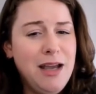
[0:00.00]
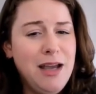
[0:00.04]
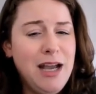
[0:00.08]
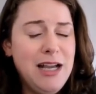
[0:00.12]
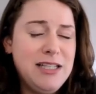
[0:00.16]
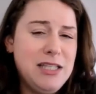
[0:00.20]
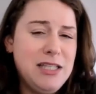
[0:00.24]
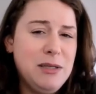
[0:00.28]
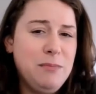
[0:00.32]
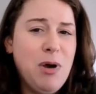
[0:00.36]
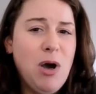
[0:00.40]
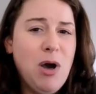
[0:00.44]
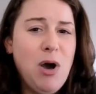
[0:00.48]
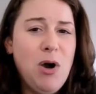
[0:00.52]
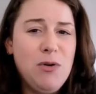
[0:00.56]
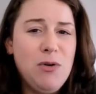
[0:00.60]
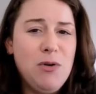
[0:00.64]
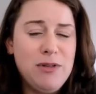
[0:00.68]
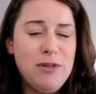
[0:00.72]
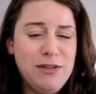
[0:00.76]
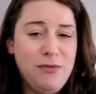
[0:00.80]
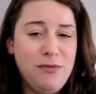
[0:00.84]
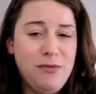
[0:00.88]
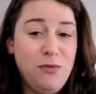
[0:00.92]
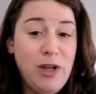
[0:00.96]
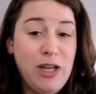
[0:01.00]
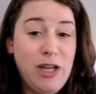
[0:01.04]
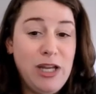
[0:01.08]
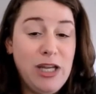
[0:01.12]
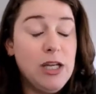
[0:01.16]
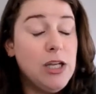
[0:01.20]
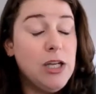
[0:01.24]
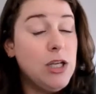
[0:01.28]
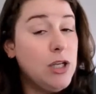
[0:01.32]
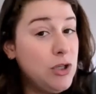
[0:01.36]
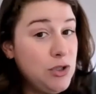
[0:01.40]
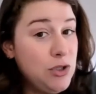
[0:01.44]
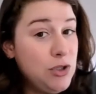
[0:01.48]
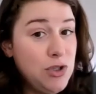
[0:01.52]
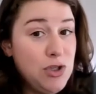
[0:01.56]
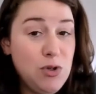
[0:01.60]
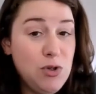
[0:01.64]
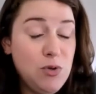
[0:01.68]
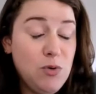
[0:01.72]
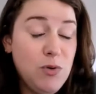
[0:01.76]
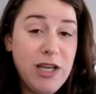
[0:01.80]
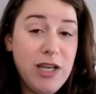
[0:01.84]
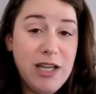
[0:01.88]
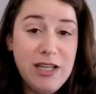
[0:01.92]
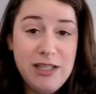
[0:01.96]
I suppose if we
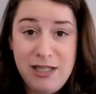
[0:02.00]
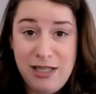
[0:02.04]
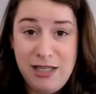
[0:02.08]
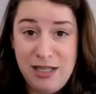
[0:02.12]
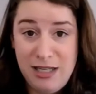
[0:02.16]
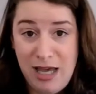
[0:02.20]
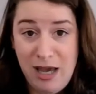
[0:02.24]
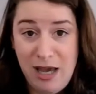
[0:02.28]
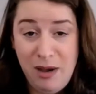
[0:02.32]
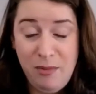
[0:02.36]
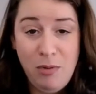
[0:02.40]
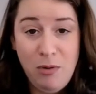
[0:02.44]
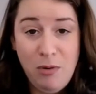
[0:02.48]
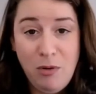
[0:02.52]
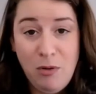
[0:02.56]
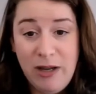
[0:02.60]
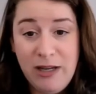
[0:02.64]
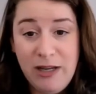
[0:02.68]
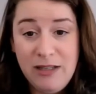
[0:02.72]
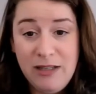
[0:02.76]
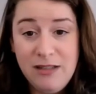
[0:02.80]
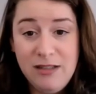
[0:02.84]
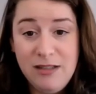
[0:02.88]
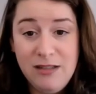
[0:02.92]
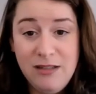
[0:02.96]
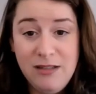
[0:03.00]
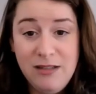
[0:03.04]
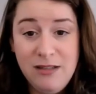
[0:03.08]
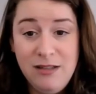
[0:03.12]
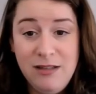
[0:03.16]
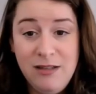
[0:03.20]
do get to that point,